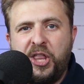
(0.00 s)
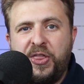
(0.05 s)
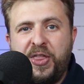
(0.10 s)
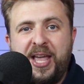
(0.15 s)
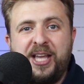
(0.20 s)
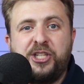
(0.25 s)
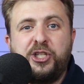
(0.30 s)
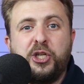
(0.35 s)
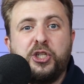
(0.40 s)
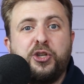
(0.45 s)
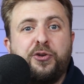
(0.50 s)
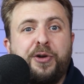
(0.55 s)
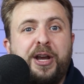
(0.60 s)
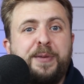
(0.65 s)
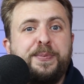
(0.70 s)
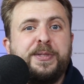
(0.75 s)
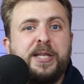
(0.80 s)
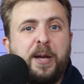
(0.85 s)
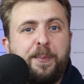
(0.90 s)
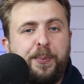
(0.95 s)
that just
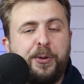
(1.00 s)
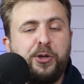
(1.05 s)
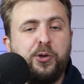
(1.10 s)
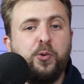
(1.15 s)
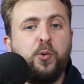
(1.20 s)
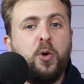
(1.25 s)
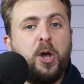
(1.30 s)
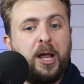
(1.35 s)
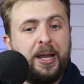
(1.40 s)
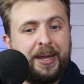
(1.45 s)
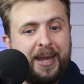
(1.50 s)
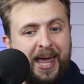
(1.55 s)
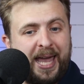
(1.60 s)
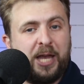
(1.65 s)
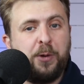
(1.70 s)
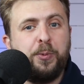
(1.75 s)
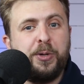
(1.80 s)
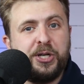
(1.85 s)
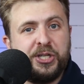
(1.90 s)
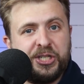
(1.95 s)
creeps up on you
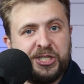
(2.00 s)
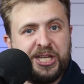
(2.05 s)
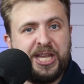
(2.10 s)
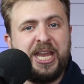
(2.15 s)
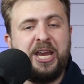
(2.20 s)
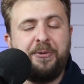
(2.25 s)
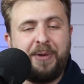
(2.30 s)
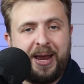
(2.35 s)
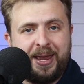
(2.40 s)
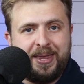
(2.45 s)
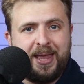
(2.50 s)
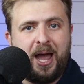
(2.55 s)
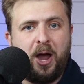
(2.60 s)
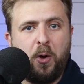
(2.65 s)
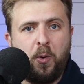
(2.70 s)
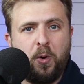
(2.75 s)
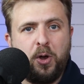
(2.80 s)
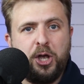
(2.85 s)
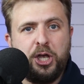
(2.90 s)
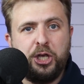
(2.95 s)
like we're seeing right
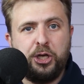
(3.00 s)
now.